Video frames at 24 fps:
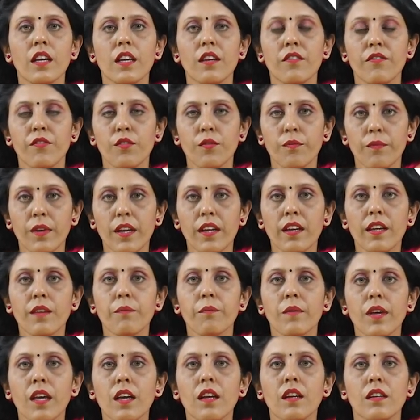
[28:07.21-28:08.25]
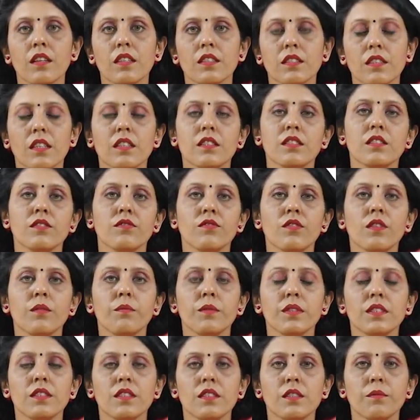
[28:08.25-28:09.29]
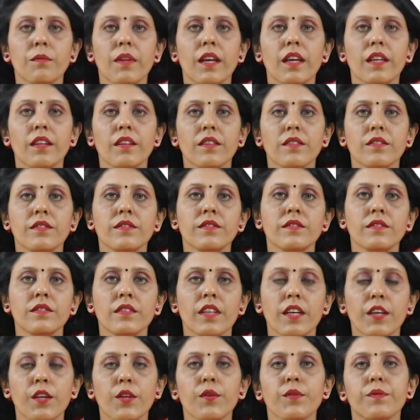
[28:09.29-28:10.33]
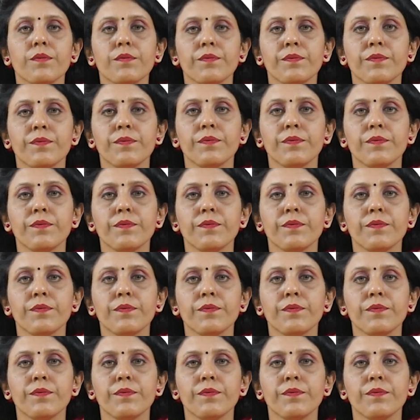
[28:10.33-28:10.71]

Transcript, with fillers: if you make a successful business plan. Thank you.